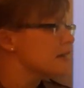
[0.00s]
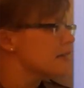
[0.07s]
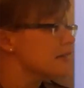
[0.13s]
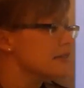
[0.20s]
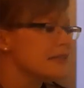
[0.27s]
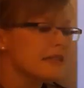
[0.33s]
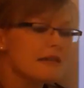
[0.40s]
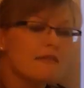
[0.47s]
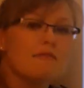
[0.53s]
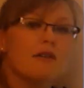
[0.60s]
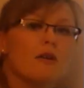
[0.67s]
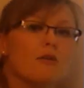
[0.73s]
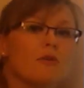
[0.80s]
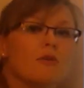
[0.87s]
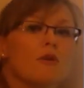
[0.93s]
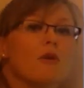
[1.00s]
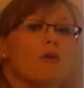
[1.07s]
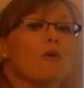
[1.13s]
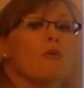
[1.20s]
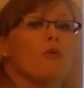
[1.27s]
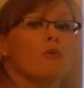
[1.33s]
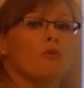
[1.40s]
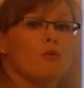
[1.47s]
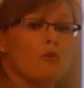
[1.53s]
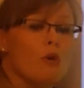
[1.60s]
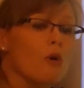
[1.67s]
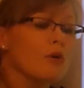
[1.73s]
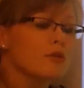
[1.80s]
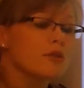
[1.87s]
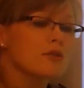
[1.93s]
0 or
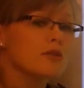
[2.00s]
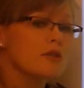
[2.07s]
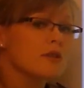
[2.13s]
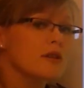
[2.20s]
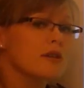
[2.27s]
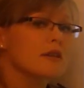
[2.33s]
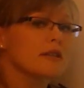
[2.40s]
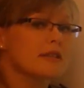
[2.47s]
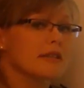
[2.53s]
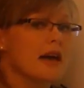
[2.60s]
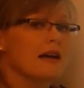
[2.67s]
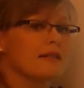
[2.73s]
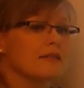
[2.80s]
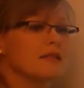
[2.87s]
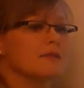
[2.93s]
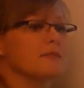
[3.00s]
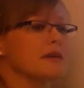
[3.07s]
naught tells